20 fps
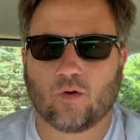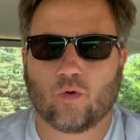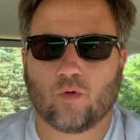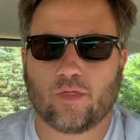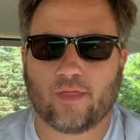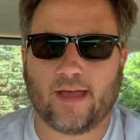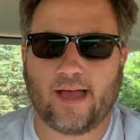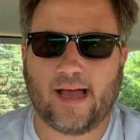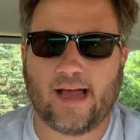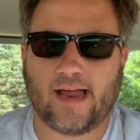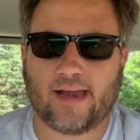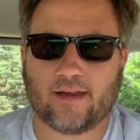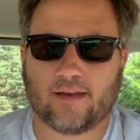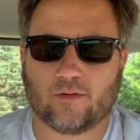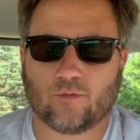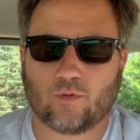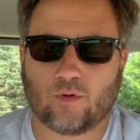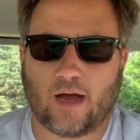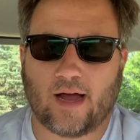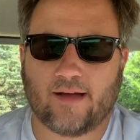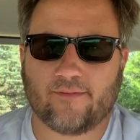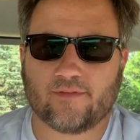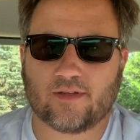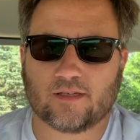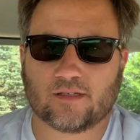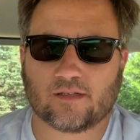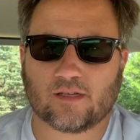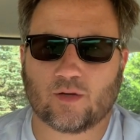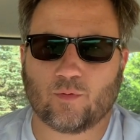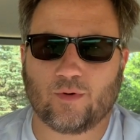that
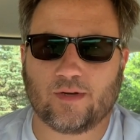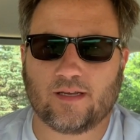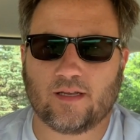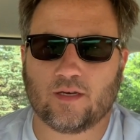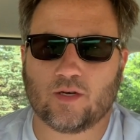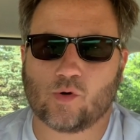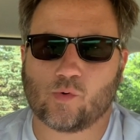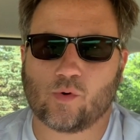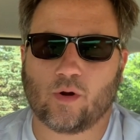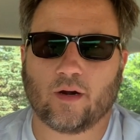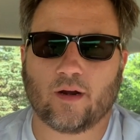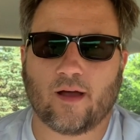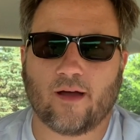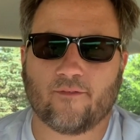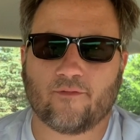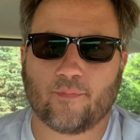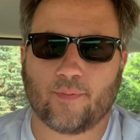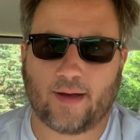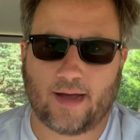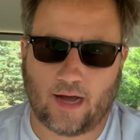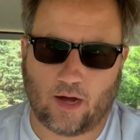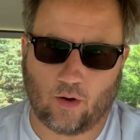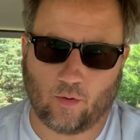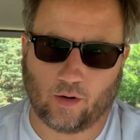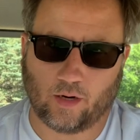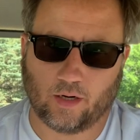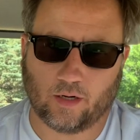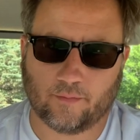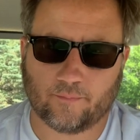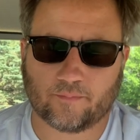obviously would need to run off
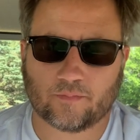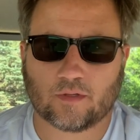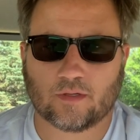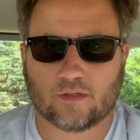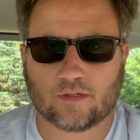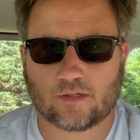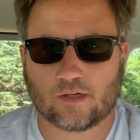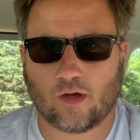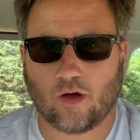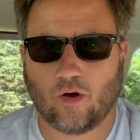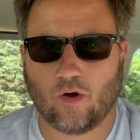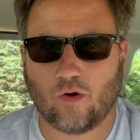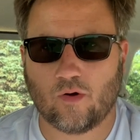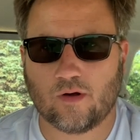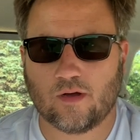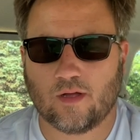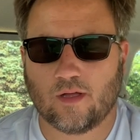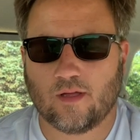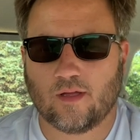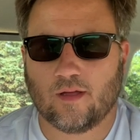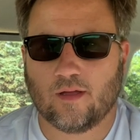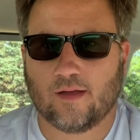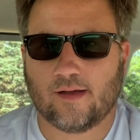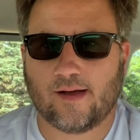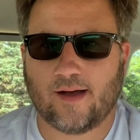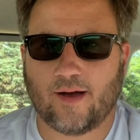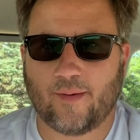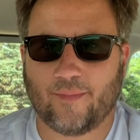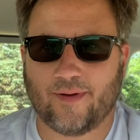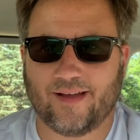power. So
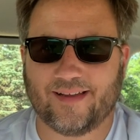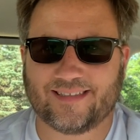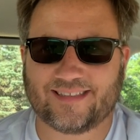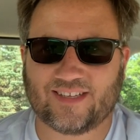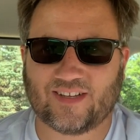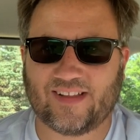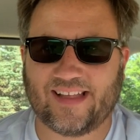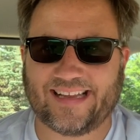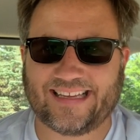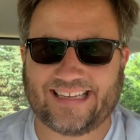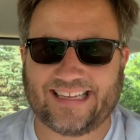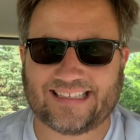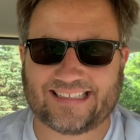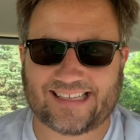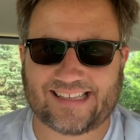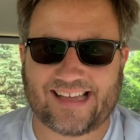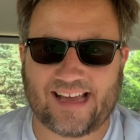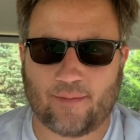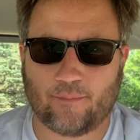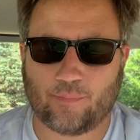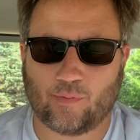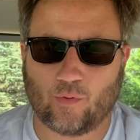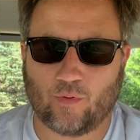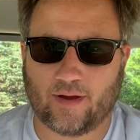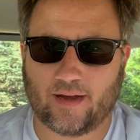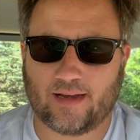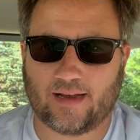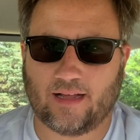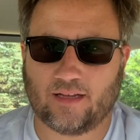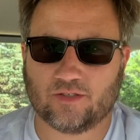um, until I get to that
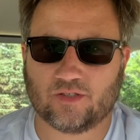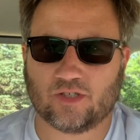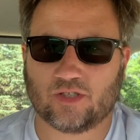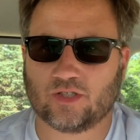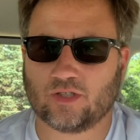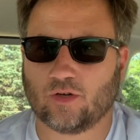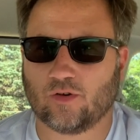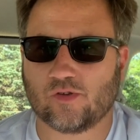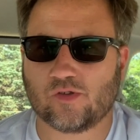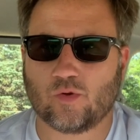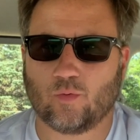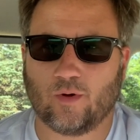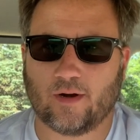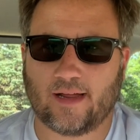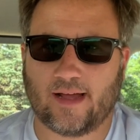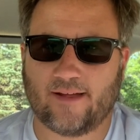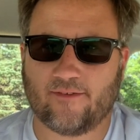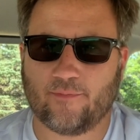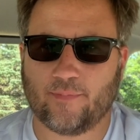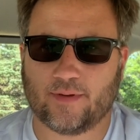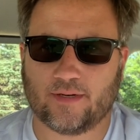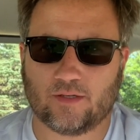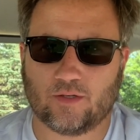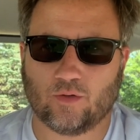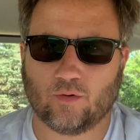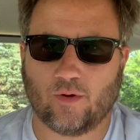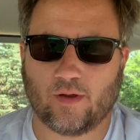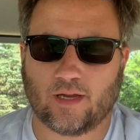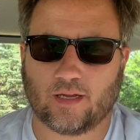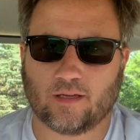point, I'll just show you what I've been
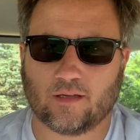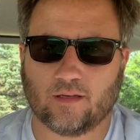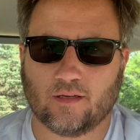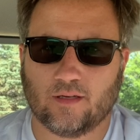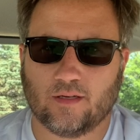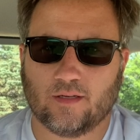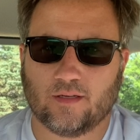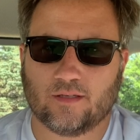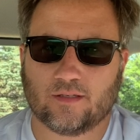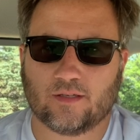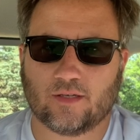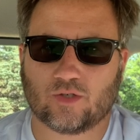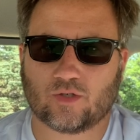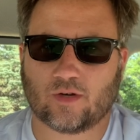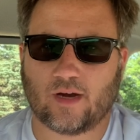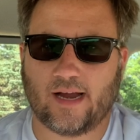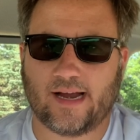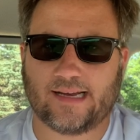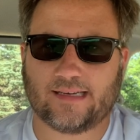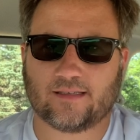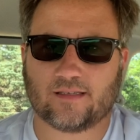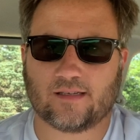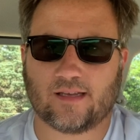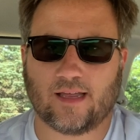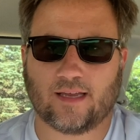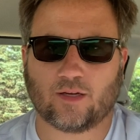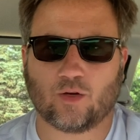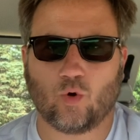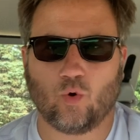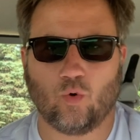doing to try and
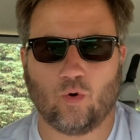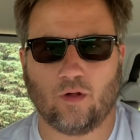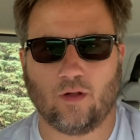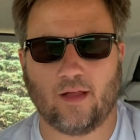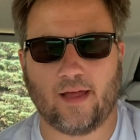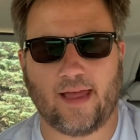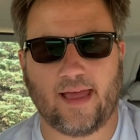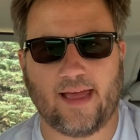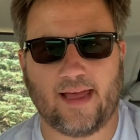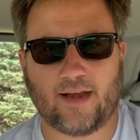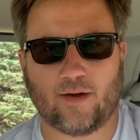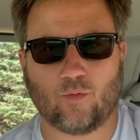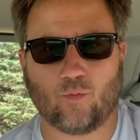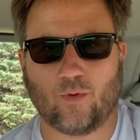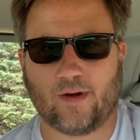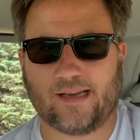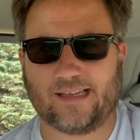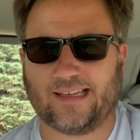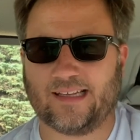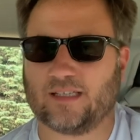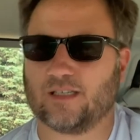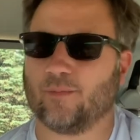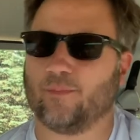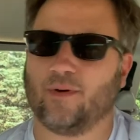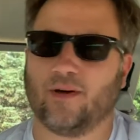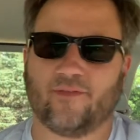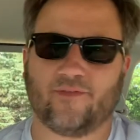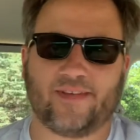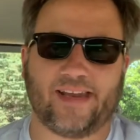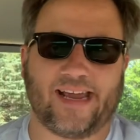stay cool. And when it gets
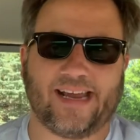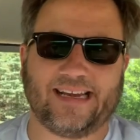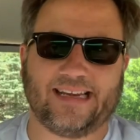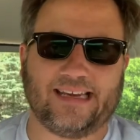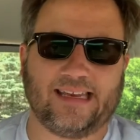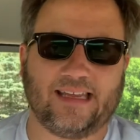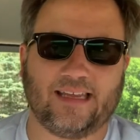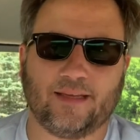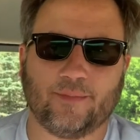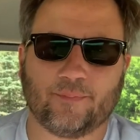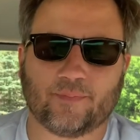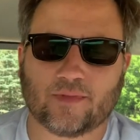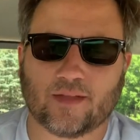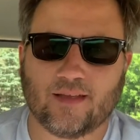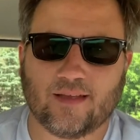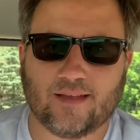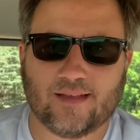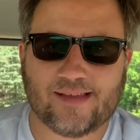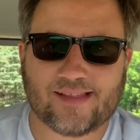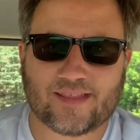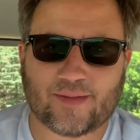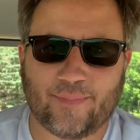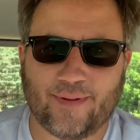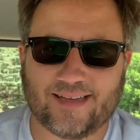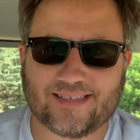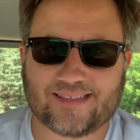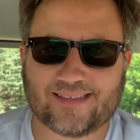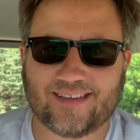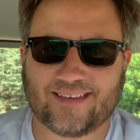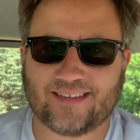above 90, the
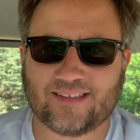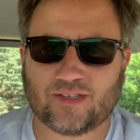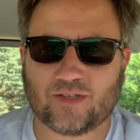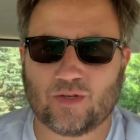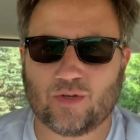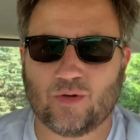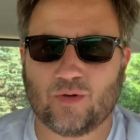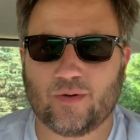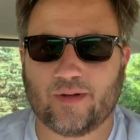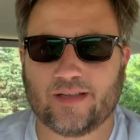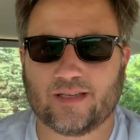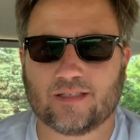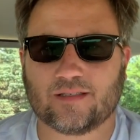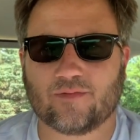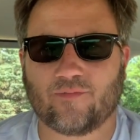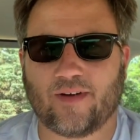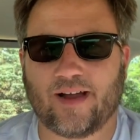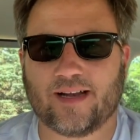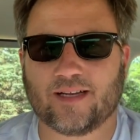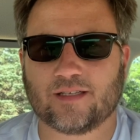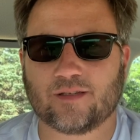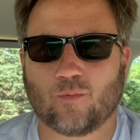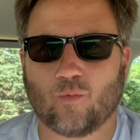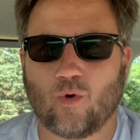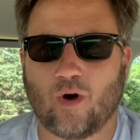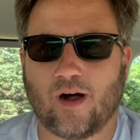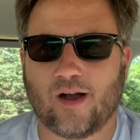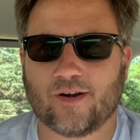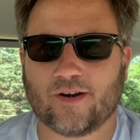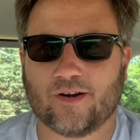best thing to do is find some
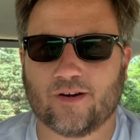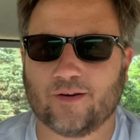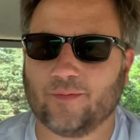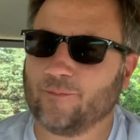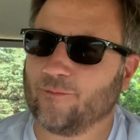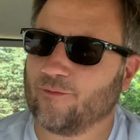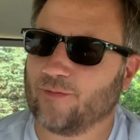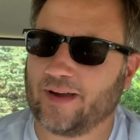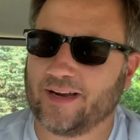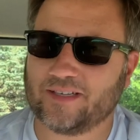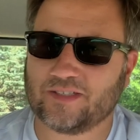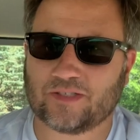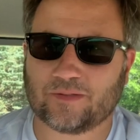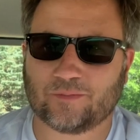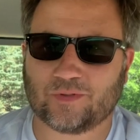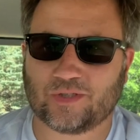water, find some